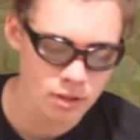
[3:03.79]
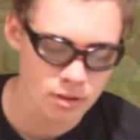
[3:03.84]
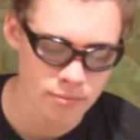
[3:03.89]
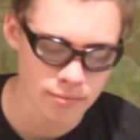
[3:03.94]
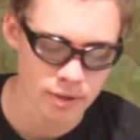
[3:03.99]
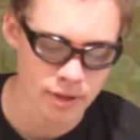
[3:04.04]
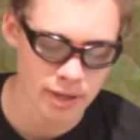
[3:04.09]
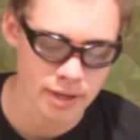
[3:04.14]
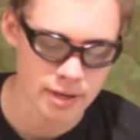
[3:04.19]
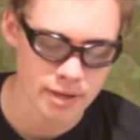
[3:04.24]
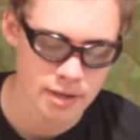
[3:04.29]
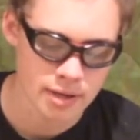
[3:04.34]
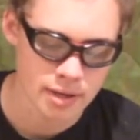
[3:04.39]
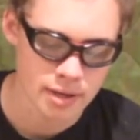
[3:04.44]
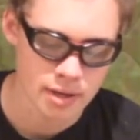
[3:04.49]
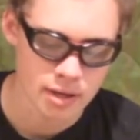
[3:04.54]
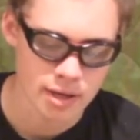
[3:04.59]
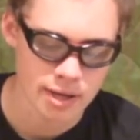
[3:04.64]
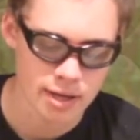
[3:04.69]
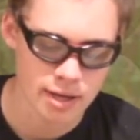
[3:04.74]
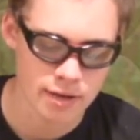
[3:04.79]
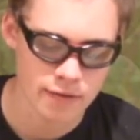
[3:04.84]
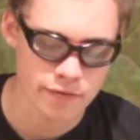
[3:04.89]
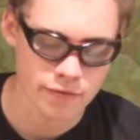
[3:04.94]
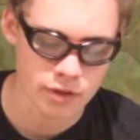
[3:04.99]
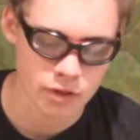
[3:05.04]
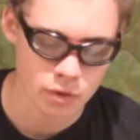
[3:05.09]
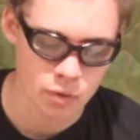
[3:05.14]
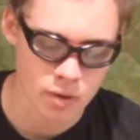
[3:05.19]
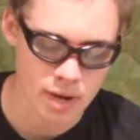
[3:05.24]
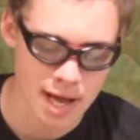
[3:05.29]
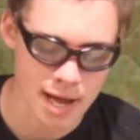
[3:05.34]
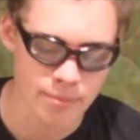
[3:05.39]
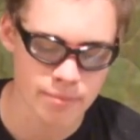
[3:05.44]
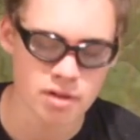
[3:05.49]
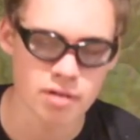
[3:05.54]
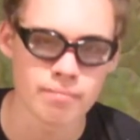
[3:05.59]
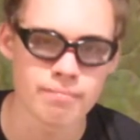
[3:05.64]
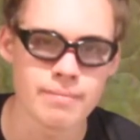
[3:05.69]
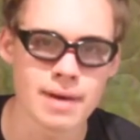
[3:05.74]
But if you
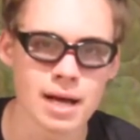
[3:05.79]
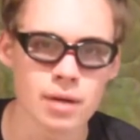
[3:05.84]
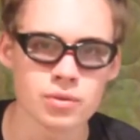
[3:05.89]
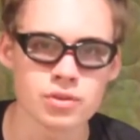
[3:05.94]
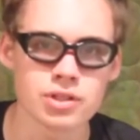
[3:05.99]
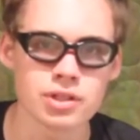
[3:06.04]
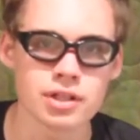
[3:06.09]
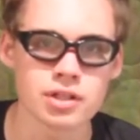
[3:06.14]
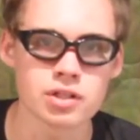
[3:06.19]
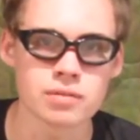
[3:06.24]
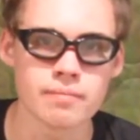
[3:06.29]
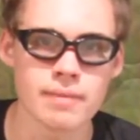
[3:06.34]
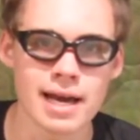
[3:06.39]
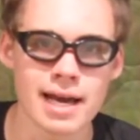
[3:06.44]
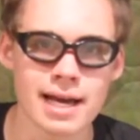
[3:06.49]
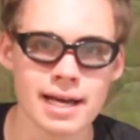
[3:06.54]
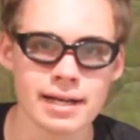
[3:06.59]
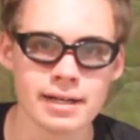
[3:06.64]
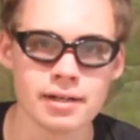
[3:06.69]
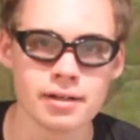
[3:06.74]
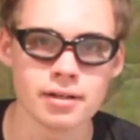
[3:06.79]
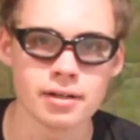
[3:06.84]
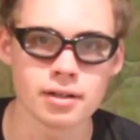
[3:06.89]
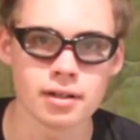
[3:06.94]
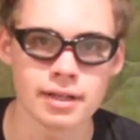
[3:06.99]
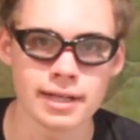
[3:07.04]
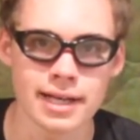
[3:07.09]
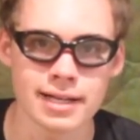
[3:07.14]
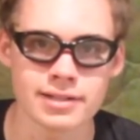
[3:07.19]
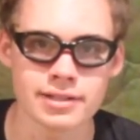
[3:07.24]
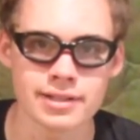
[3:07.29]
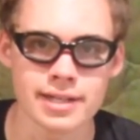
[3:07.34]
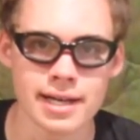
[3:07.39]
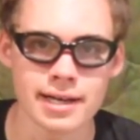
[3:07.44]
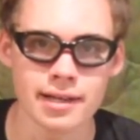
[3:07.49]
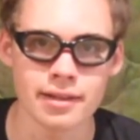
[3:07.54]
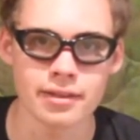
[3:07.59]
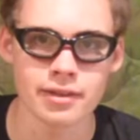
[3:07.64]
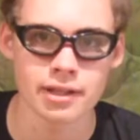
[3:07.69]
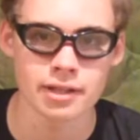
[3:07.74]
happen to bounce this mag against
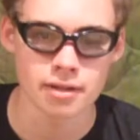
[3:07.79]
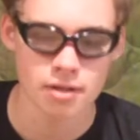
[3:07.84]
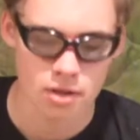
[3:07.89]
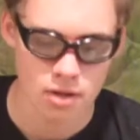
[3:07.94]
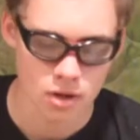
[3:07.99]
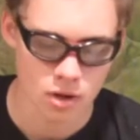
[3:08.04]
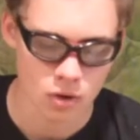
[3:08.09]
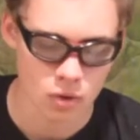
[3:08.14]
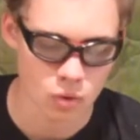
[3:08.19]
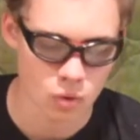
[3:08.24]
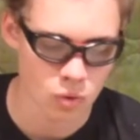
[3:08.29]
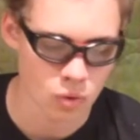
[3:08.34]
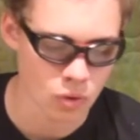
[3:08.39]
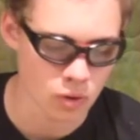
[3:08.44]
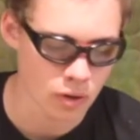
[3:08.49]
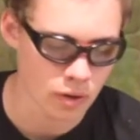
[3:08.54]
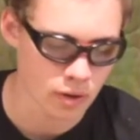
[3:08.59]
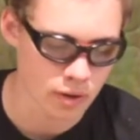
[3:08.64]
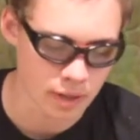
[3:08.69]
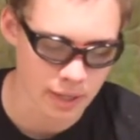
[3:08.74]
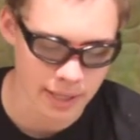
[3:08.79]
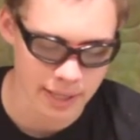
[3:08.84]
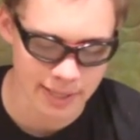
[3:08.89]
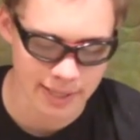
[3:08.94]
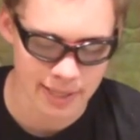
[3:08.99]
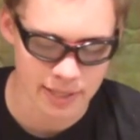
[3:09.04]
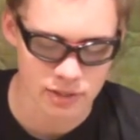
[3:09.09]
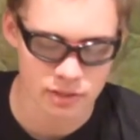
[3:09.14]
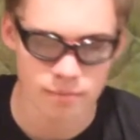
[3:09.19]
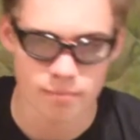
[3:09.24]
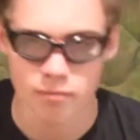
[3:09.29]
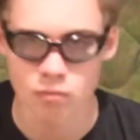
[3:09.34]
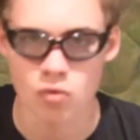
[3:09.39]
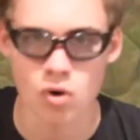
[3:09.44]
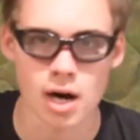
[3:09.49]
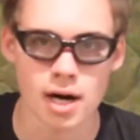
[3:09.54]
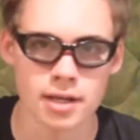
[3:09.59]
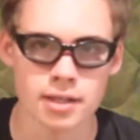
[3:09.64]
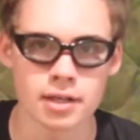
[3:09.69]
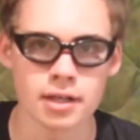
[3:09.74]
anything, or I guess
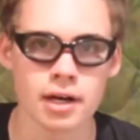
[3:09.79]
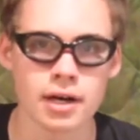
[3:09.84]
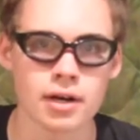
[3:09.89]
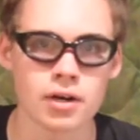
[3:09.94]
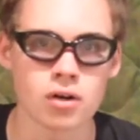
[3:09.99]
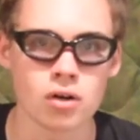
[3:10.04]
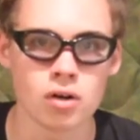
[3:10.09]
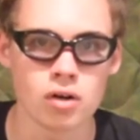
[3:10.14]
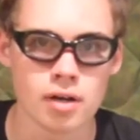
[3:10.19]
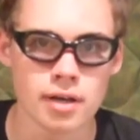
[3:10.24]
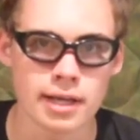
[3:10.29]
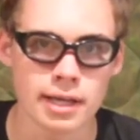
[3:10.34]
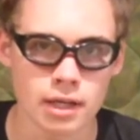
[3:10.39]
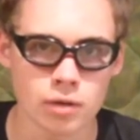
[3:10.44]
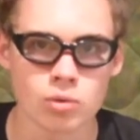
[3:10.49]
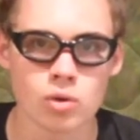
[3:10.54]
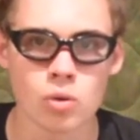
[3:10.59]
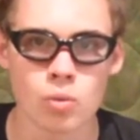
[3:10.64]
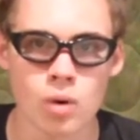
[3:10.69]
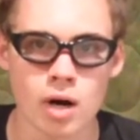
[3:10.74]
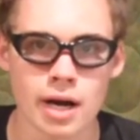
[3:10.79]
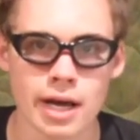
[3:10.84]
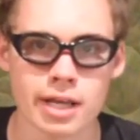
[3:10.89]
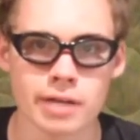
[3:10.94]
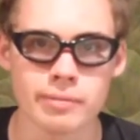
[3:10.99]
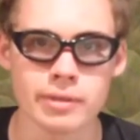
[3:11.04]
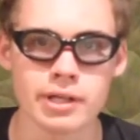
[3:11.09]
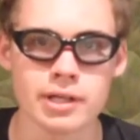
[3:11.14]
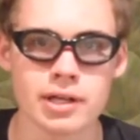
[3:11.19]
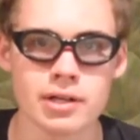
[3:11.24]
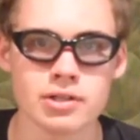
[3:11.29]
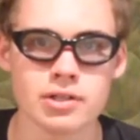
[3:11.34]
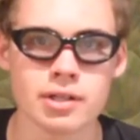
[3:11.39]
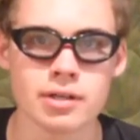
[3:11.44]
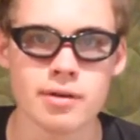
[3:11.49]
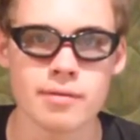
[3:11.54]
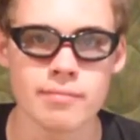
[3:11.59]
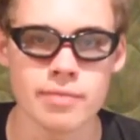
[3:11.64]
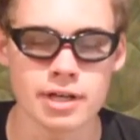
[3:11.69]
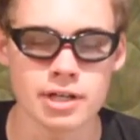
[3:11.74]
rock the gun at all, it will whine because it
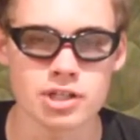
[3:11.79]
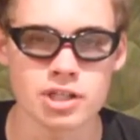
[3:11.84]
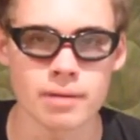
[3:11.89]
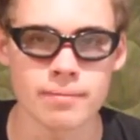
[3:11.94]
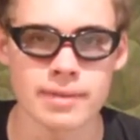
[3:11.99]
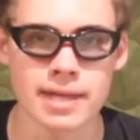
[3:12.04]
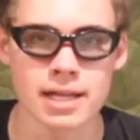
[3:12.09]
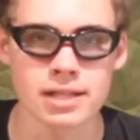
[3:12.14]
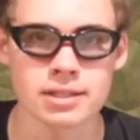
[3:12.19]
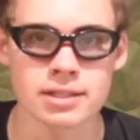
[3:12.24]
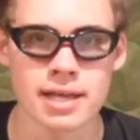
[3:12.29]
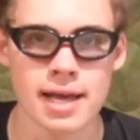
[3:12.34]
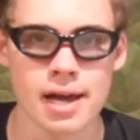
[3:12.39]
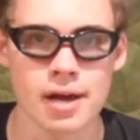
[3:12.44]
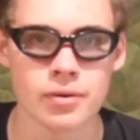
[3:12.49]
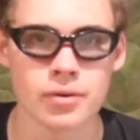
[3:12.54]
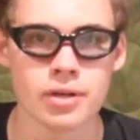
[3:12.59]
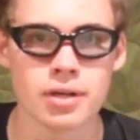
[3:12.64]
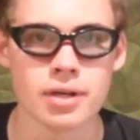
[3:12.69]
picks up that sound.